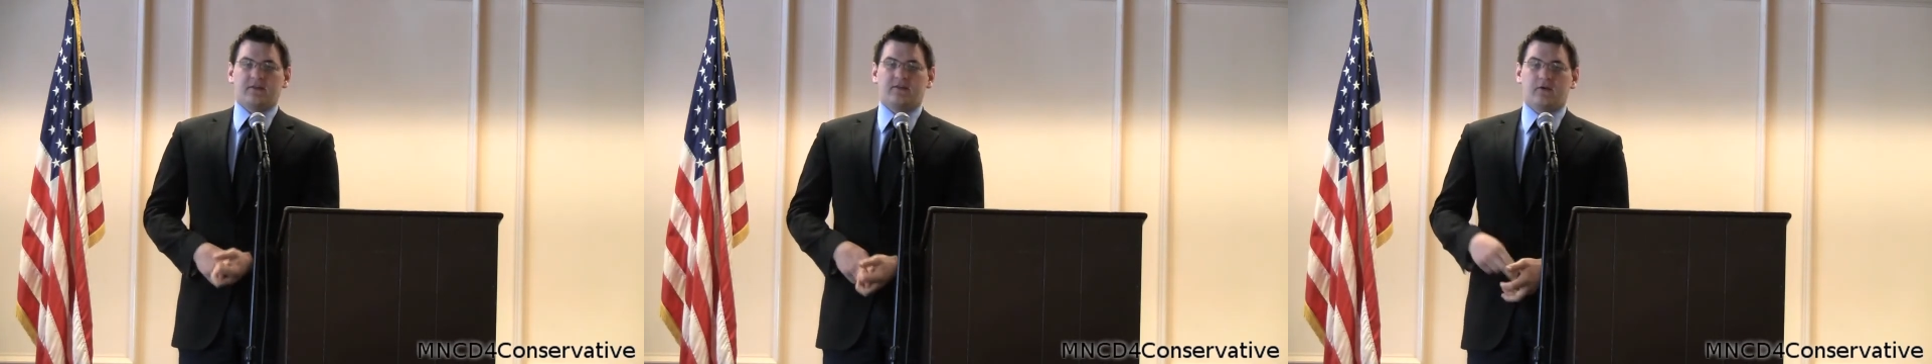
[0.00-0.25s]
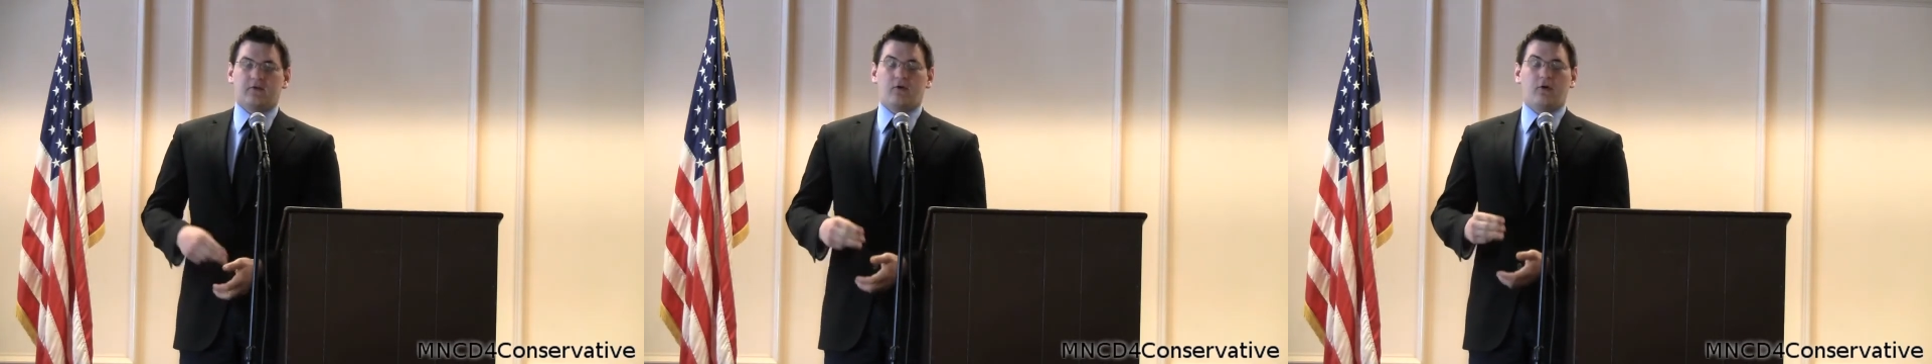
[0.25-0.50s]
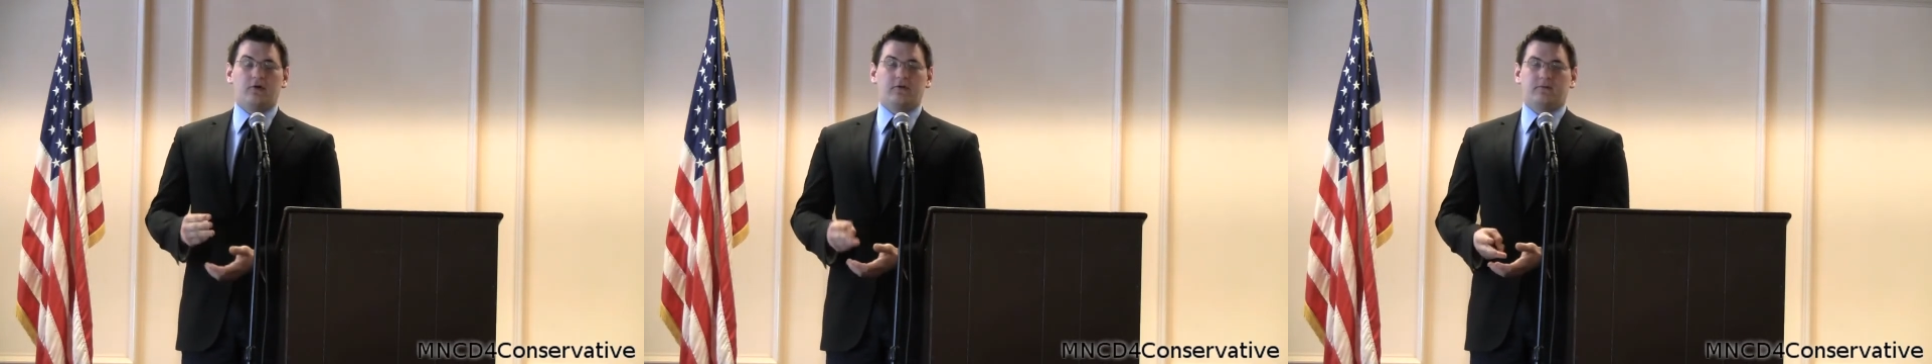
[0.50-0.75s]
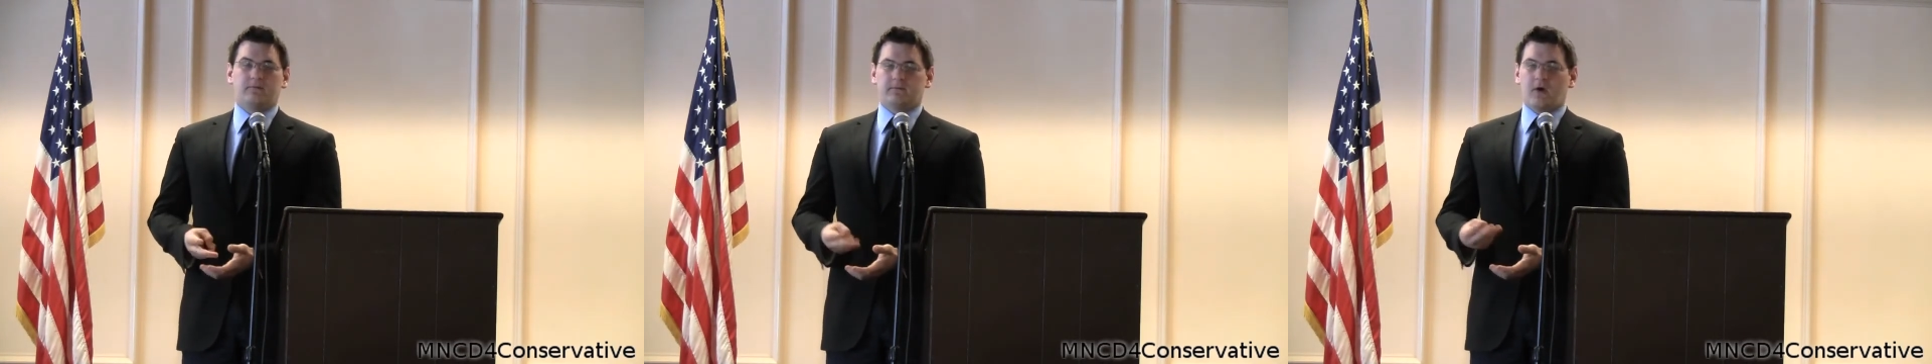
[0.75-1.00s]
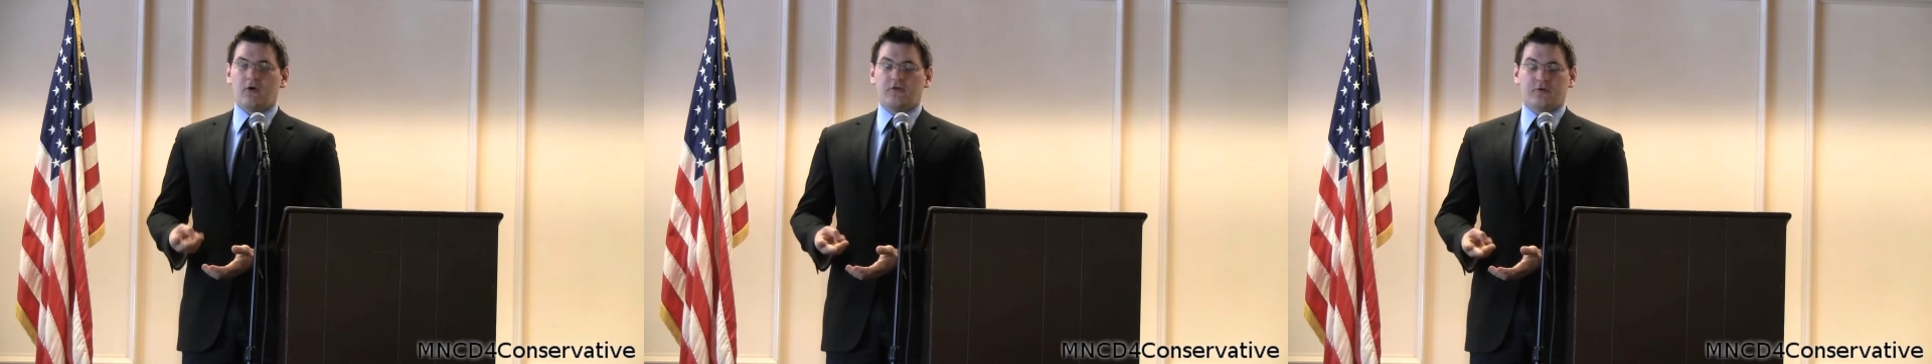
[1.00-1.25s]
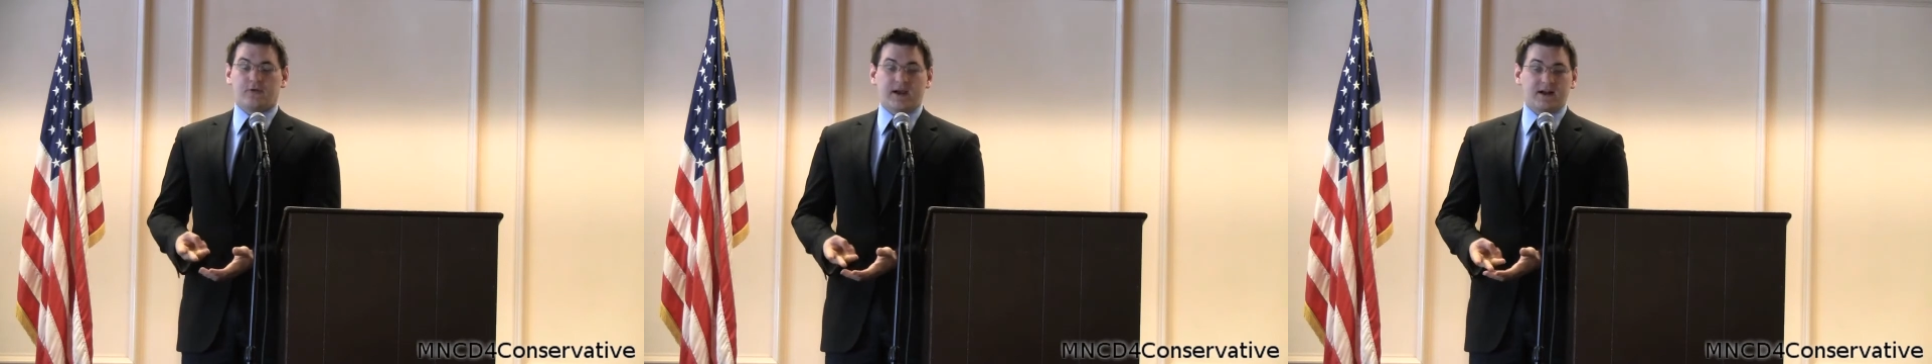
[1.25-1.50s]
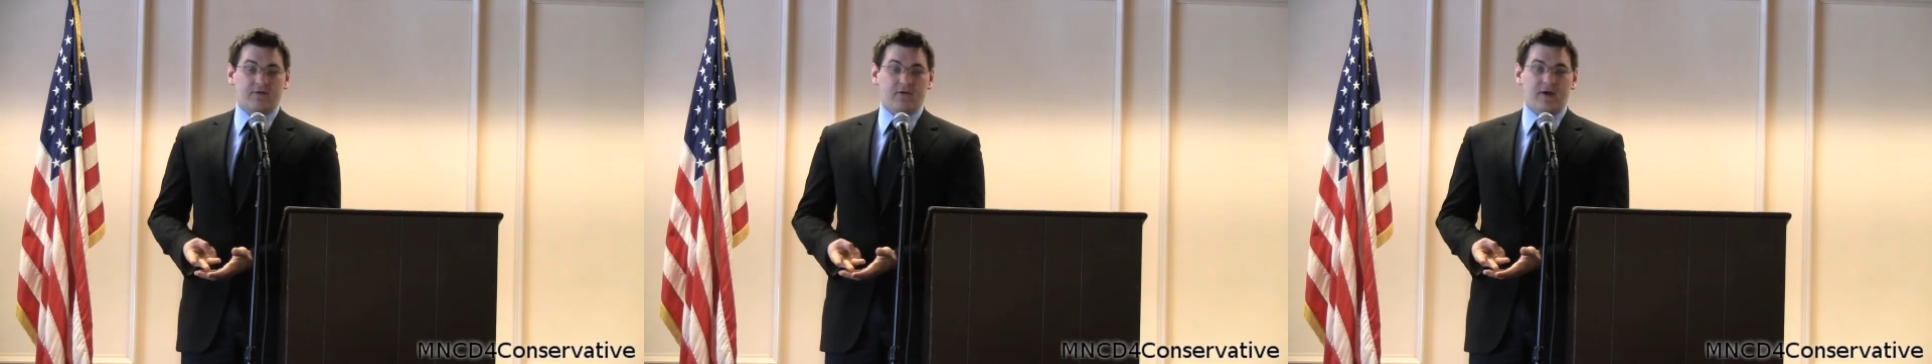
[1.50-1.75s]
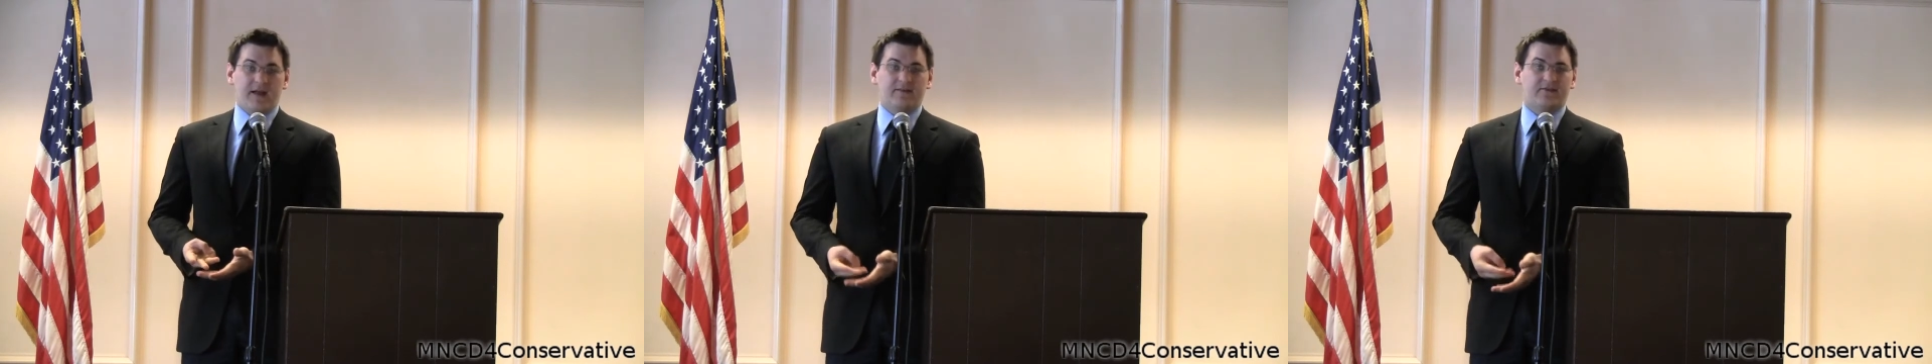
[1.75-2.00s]
to hold, host creative
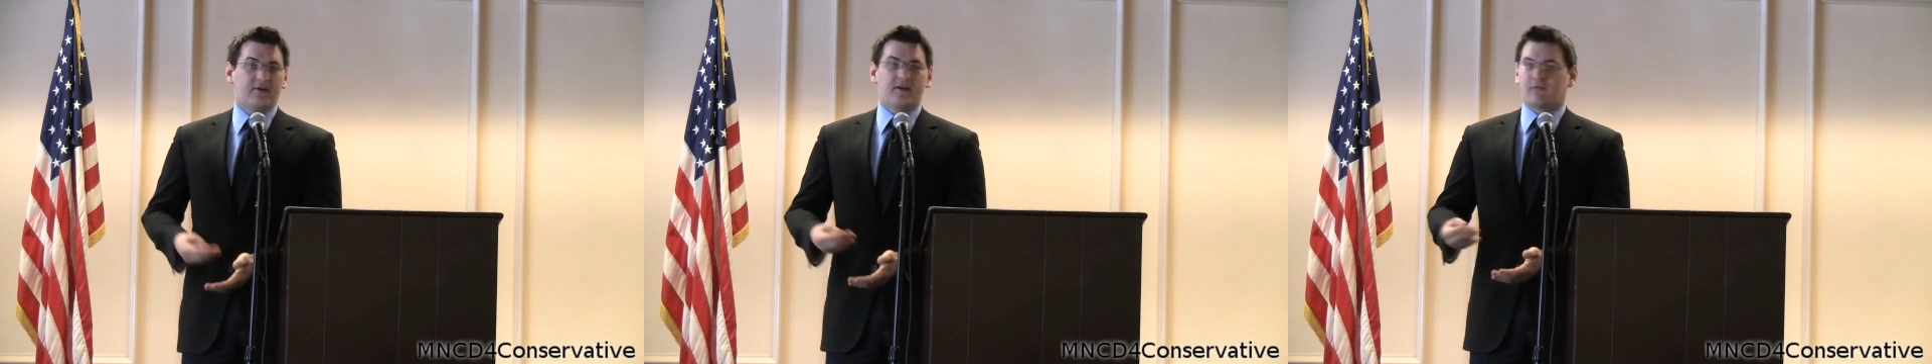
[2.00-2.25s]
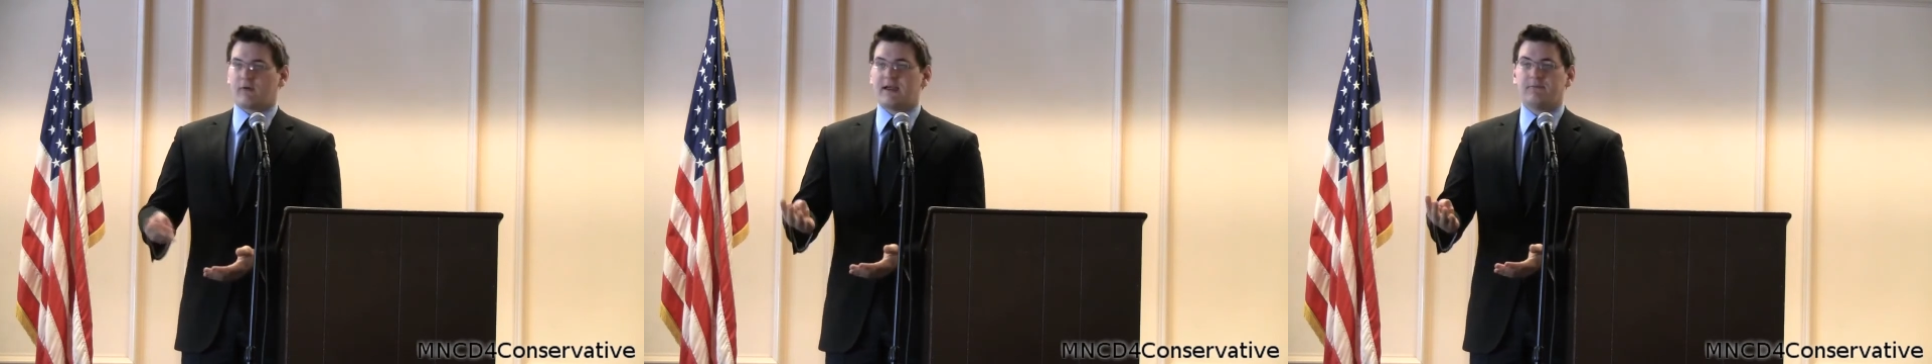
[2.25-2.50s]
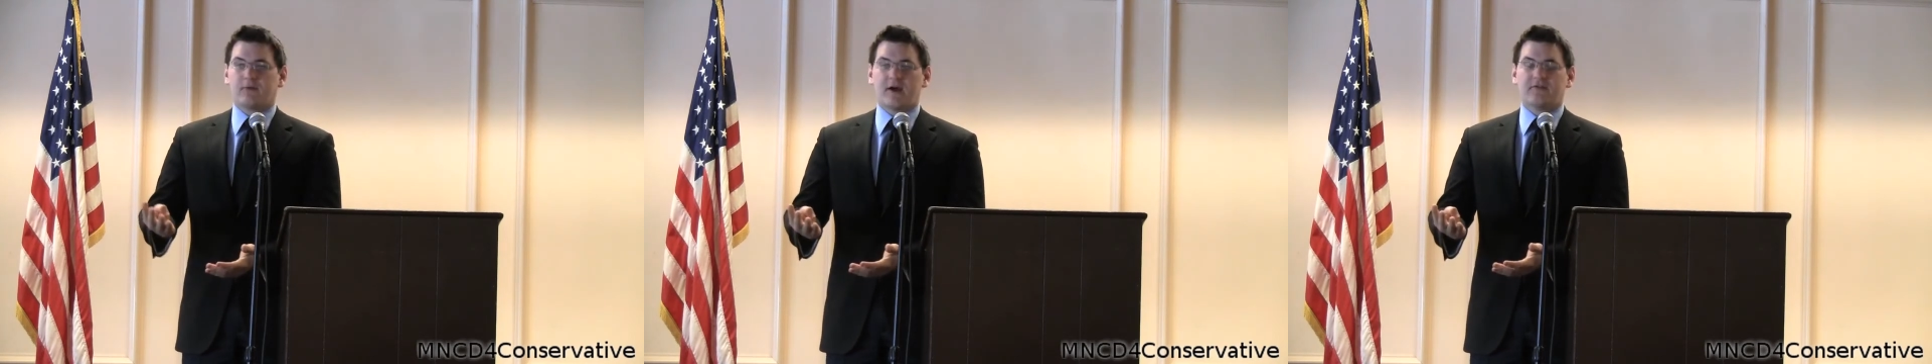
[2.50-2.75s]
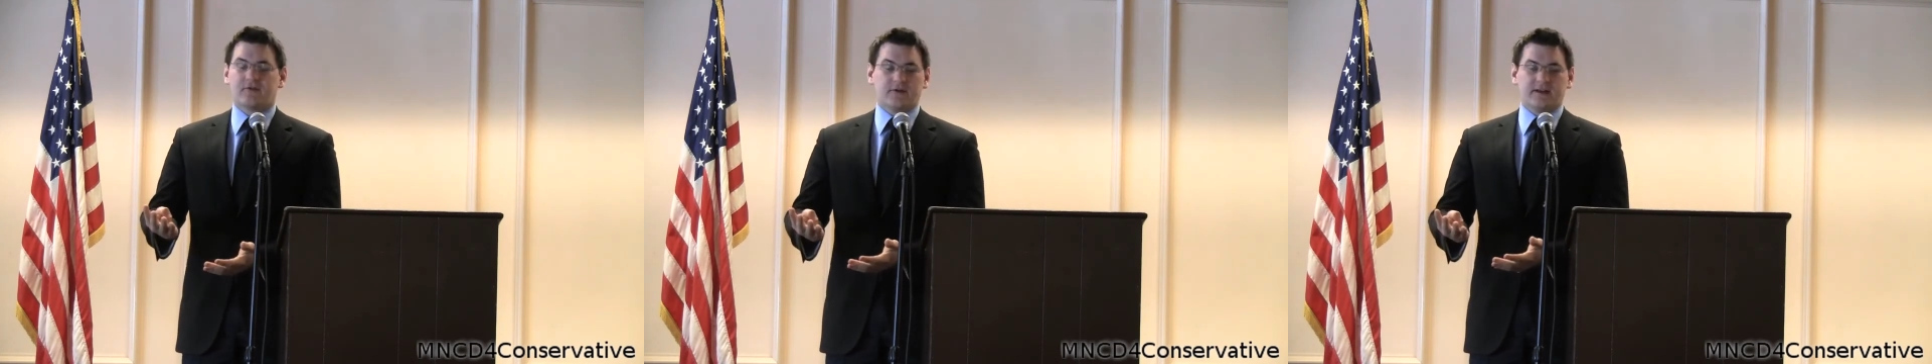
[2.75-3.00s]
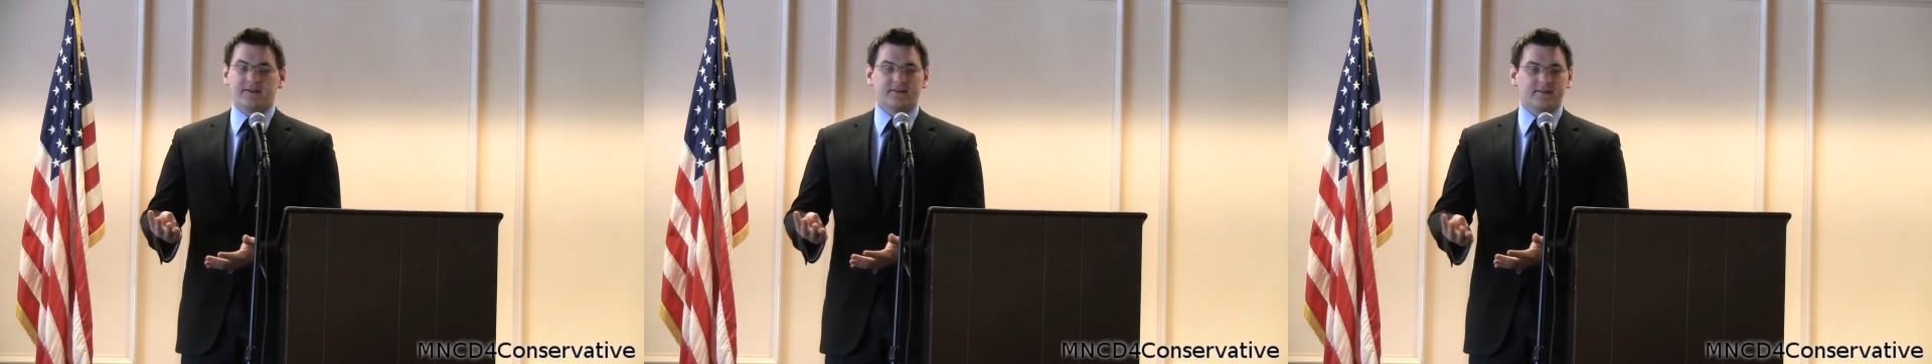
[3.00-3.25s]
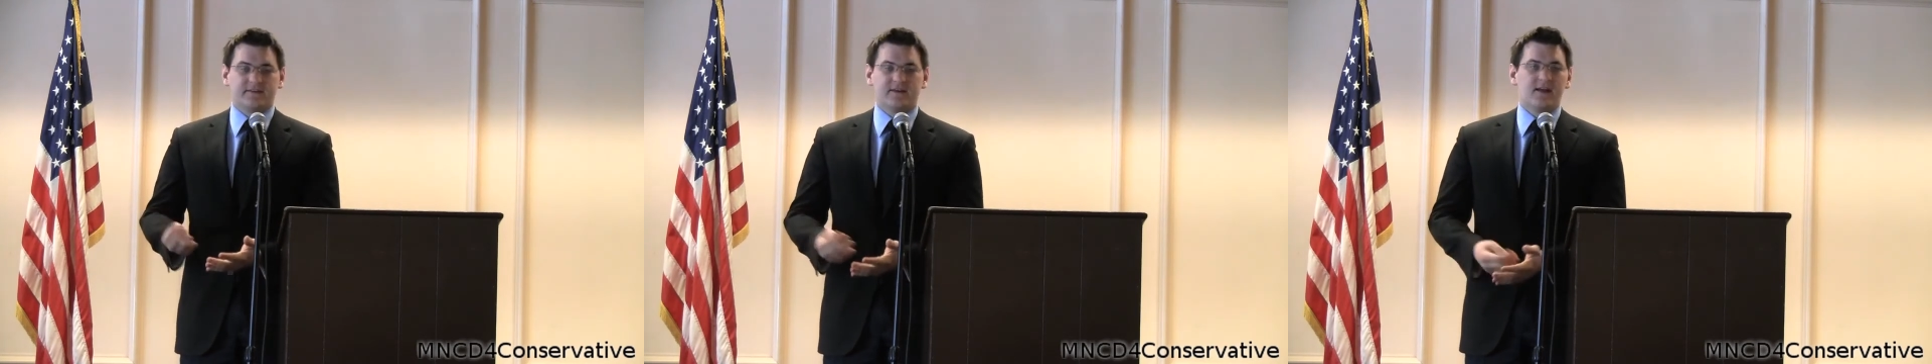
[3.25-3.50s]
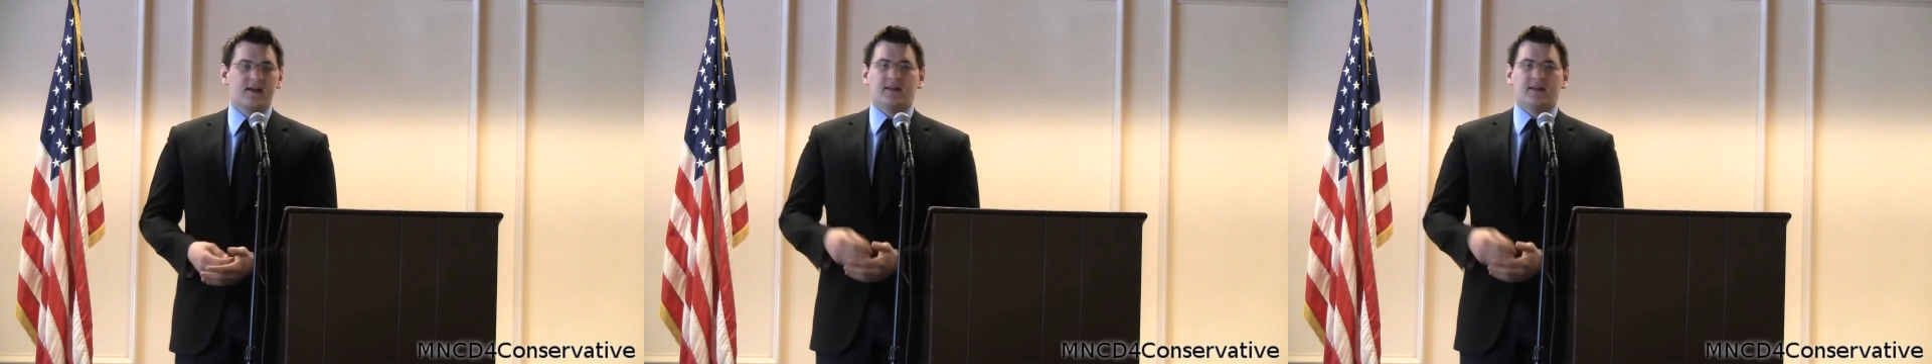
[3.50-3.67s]
events, write press releases,